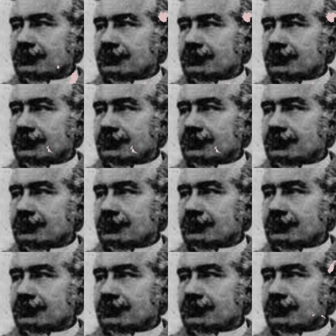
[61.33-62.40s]
for his
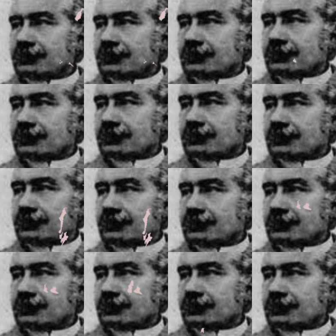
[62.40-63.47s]
significant contributions to
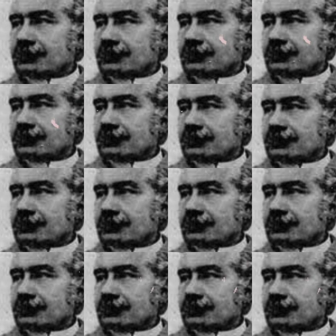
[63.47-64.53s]
the field.
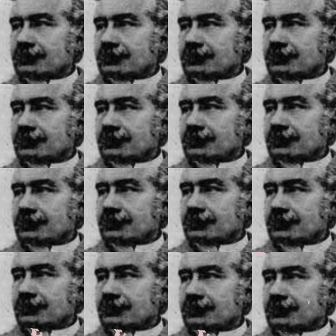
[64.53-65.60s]
In
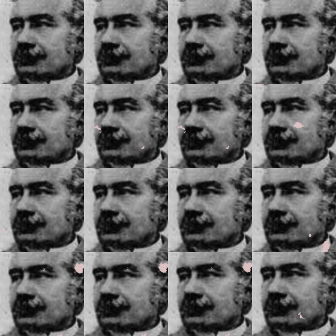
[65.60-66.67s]
1897, he
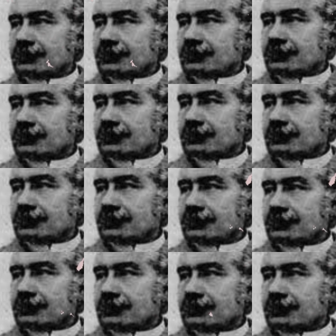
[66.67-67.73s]
married Jeannette
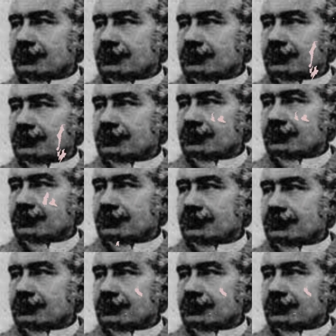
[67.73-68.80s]
Nadeau-Valette, though they had
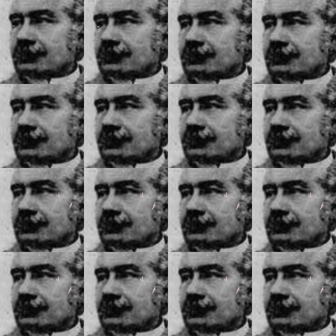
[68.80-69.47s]
no children.